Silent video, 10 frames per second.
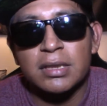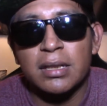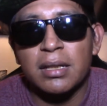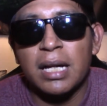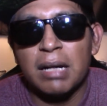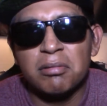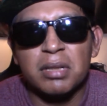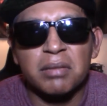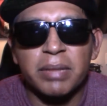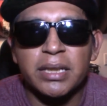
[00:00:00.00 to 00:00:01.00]
I would
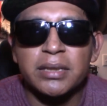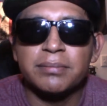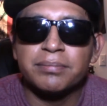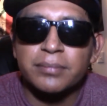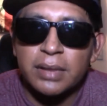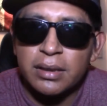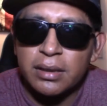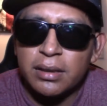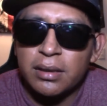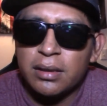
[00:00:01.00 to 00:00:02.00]
recommend it.
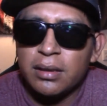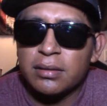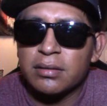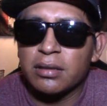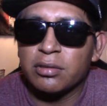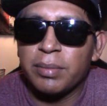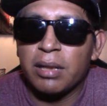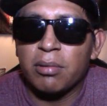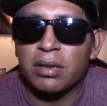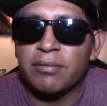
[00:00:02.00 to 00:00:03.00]
It's not too bad
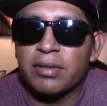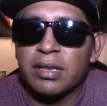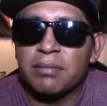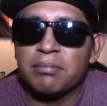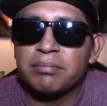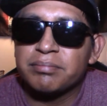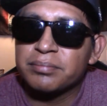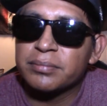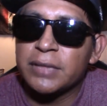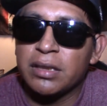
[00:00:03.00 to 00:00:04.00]
working for them,
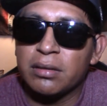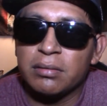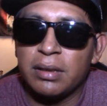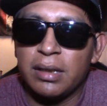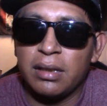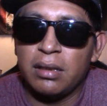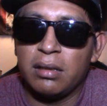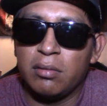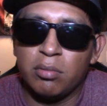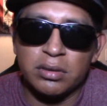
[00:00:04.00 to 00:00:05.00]

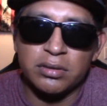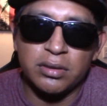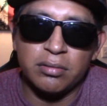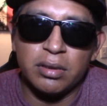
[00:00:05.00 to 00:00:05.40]
once you